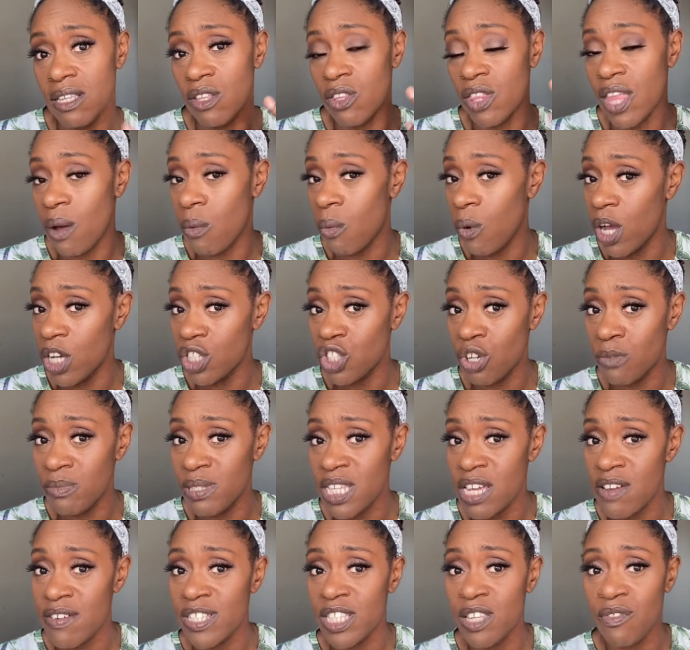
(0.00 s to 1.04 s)
that workshop
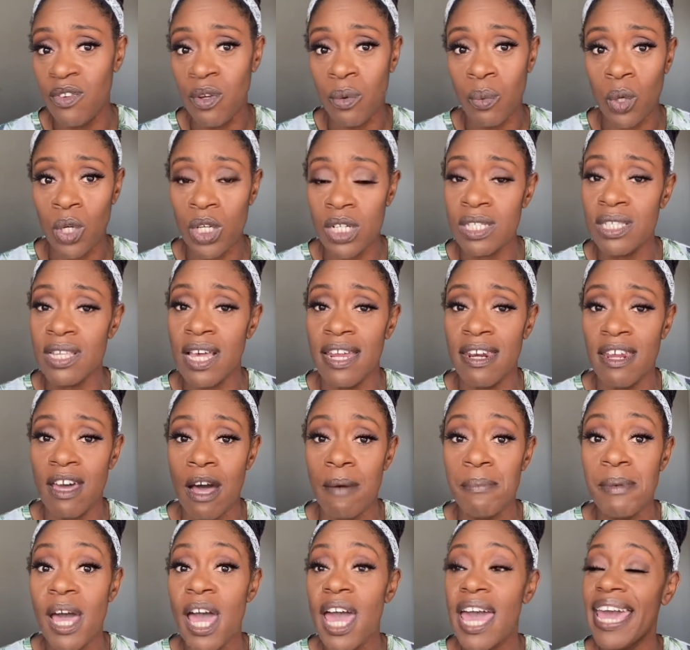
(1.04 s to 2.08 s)
series, if you want to sign
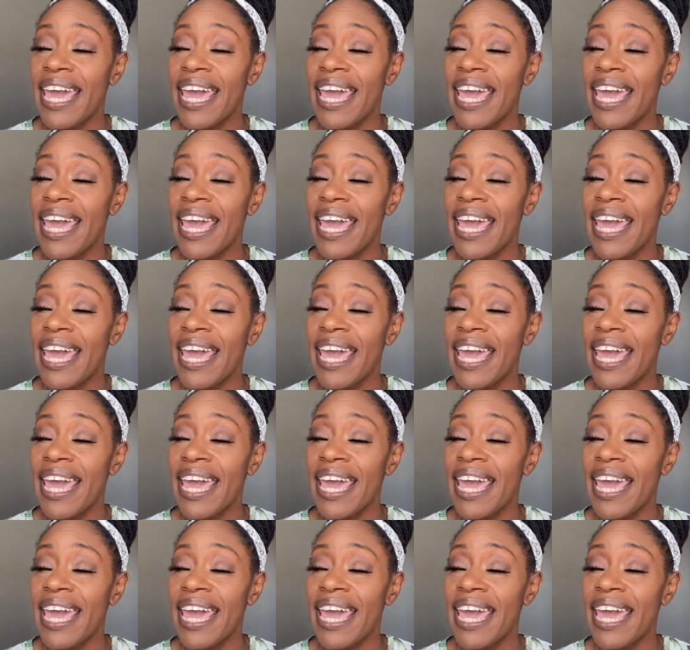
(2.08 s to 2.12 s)
up,